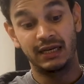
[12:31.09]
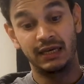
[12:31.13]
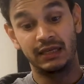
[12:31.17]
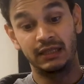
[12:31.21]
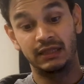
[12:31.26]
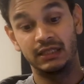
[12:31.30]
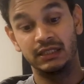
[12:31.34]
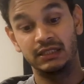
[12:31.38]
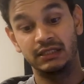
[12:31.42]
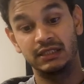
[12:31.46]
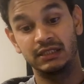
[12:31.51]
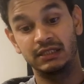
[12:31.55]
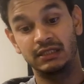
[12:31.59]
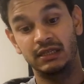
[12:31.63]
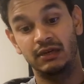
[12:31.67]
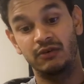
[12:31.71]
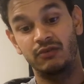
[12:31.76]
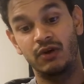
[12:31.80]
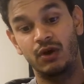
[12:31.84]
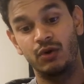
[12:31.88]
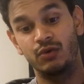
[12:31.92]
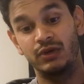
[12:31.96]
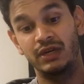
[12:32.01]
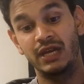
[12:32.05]
Like this is
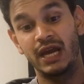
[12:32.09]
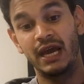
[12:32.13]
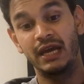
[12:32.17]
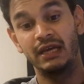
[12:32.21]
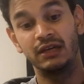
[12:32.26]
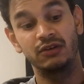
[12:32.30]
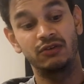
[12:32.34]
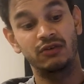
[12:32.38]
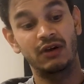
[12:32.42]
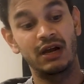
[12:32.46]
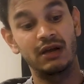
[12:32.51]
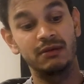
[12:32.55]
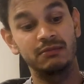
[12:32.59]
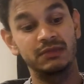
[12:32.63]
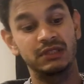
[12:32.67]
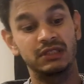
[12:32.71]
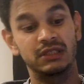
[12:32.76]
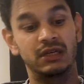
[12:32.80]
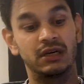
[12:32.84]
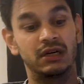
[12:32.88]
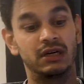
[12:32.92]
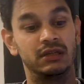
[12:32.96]
around nine grams,